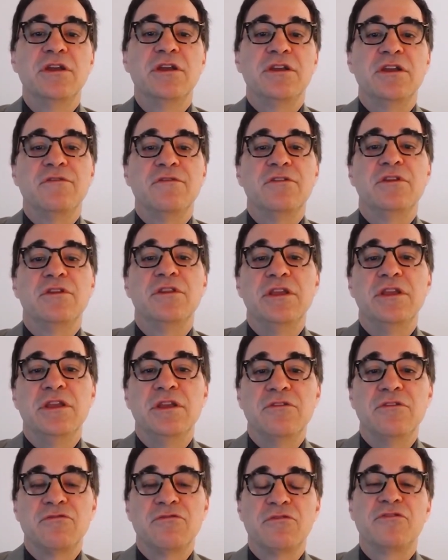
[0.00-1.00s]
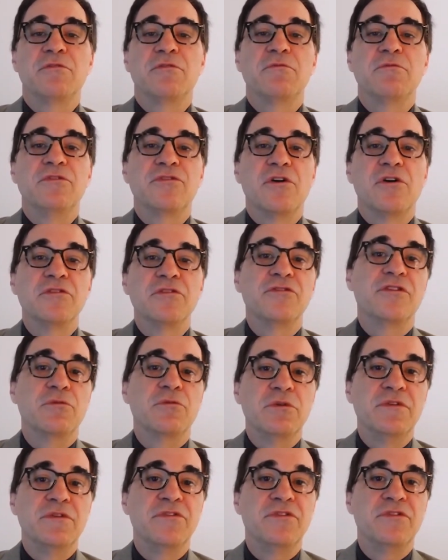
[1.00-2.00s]
given the interesting results
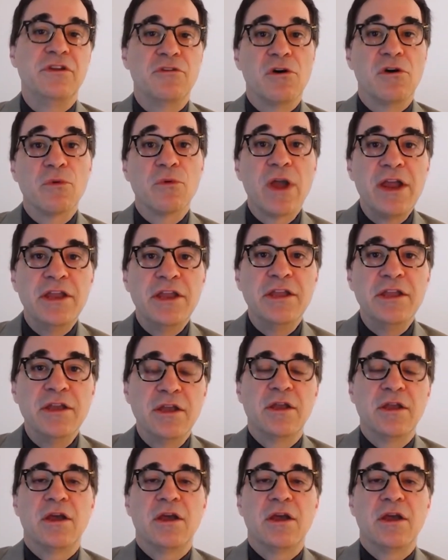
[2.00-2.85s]
that we've seen already